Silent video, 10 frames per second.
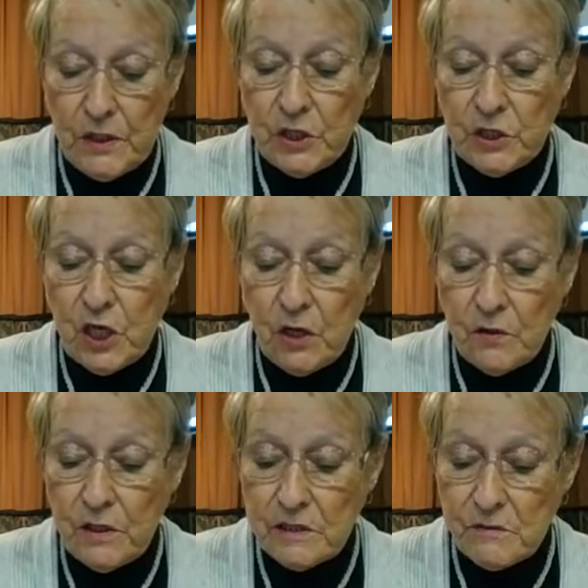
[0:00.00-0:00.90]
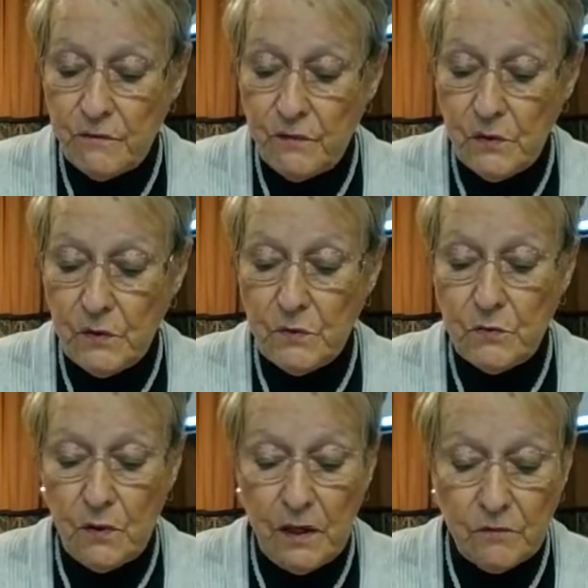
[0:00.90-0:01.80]
It shared his food,
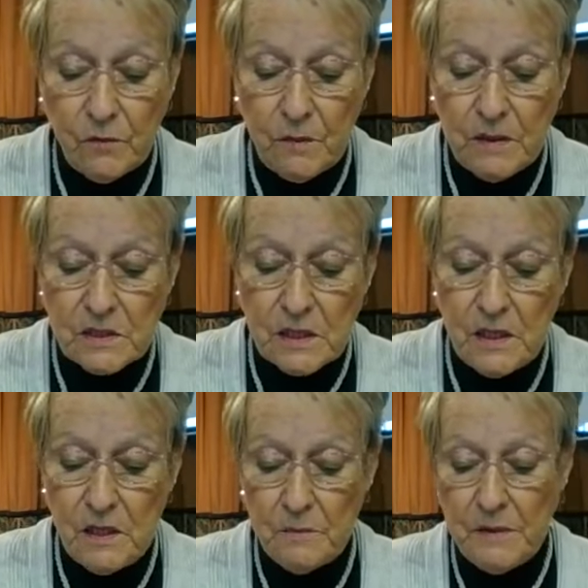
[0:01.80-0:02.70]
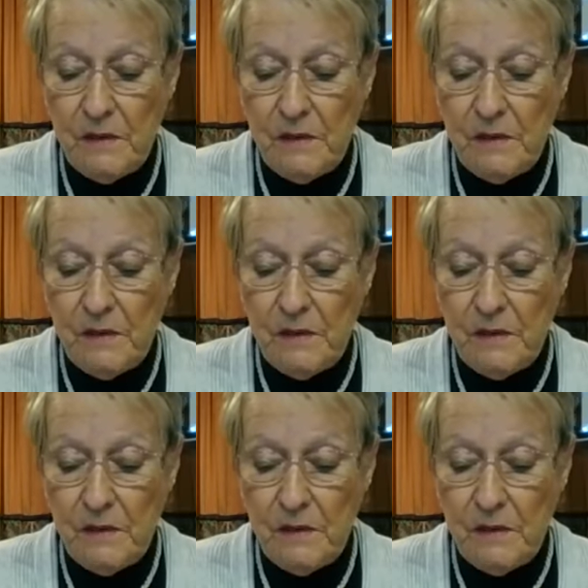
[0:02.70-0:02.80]
drank from his cup,